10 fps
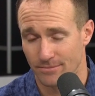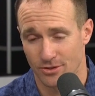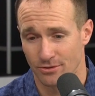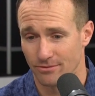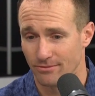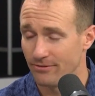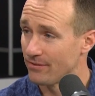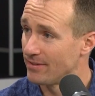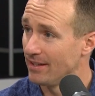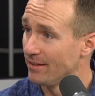shoot
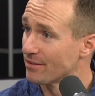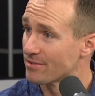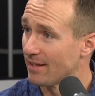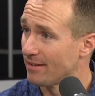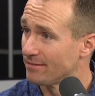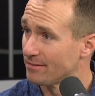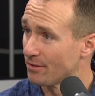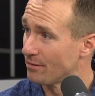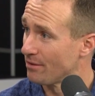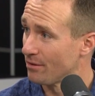15 years now, or,
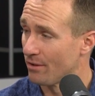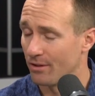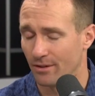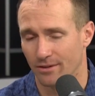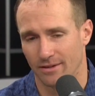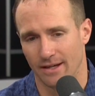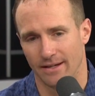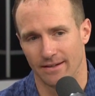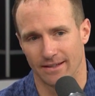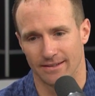right, or longer, and.
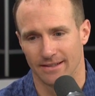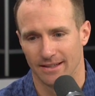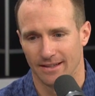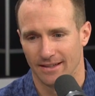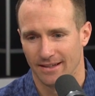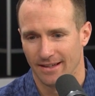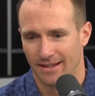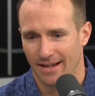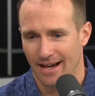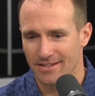Uh,
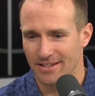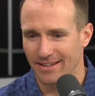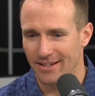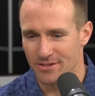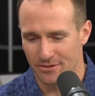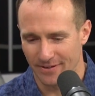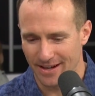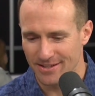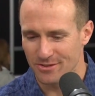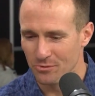I seek his
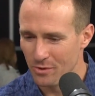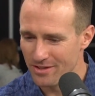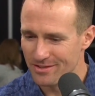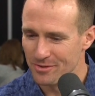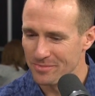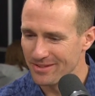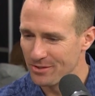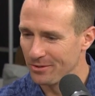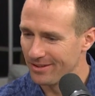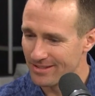advice and wisdom and
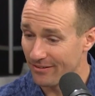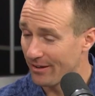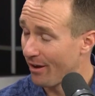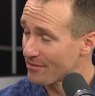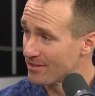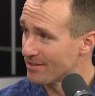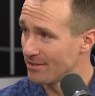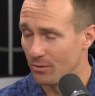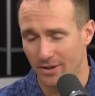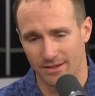tutelage every offseason.
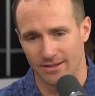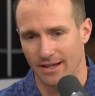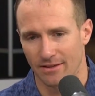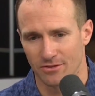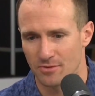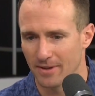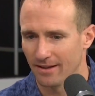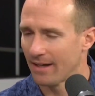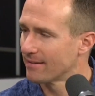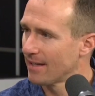You know, we get together and spend a
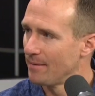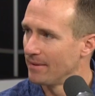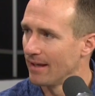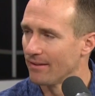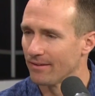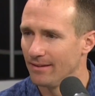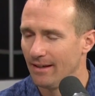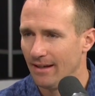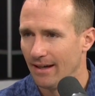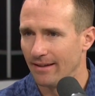lot of time together. And
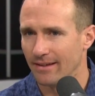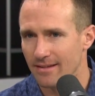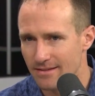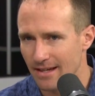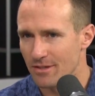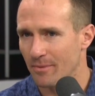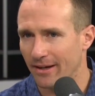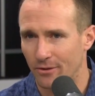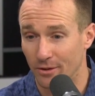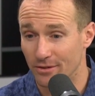right. I think at this stage in my
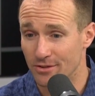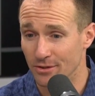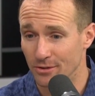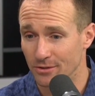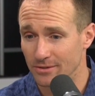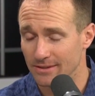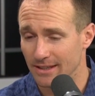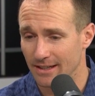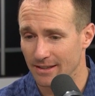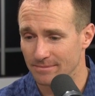career, too,
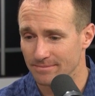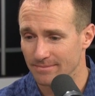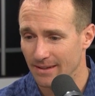um,